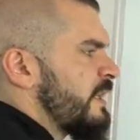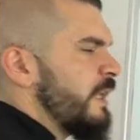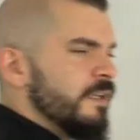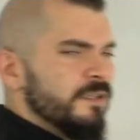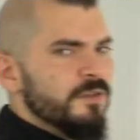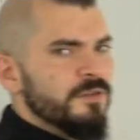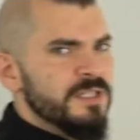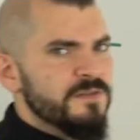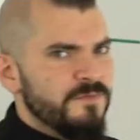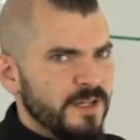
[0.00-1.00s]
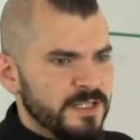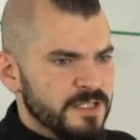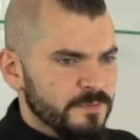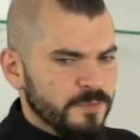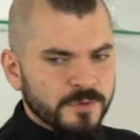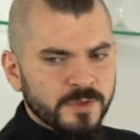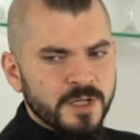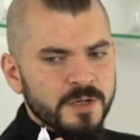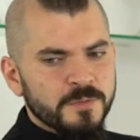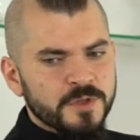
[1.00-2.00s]
Now Negroni is very simple.
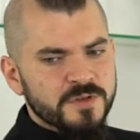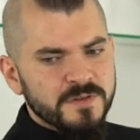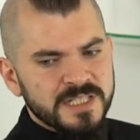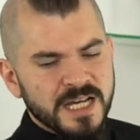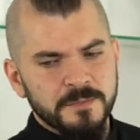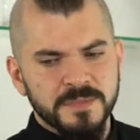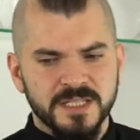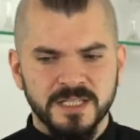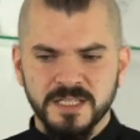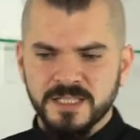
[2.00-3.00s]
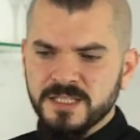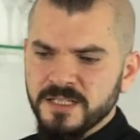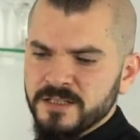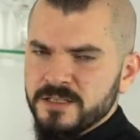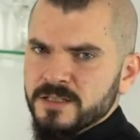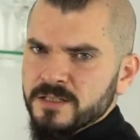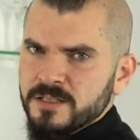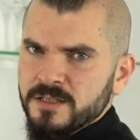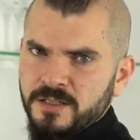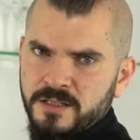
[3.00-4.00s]
Most of the times it's stirred
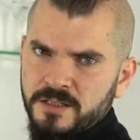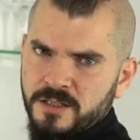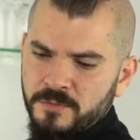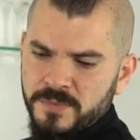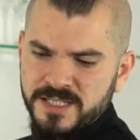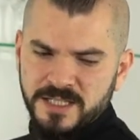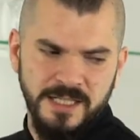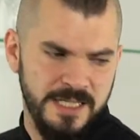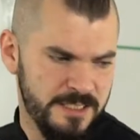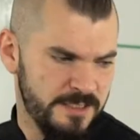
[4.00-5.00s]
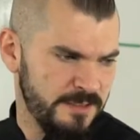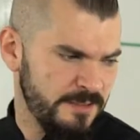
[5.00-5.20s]
in our mixing glass